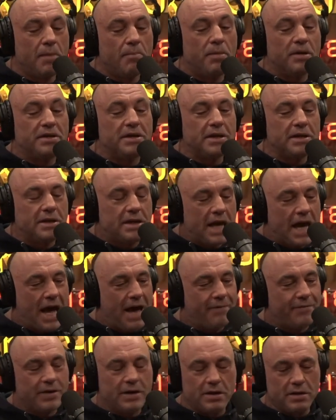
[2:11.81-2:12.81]
But then
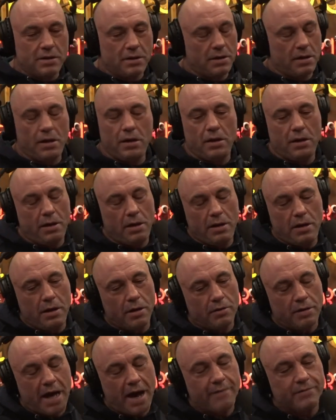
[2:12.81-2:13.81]
Gavin,
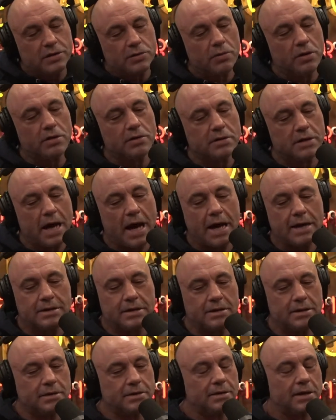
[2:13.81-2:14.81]
Gavin's one of those guys
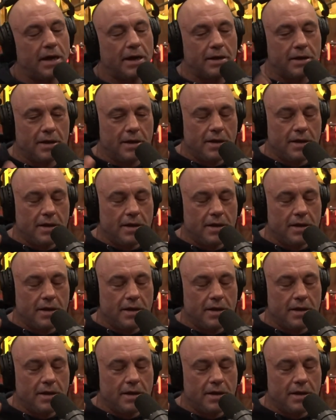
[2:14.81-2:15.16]
that just, like,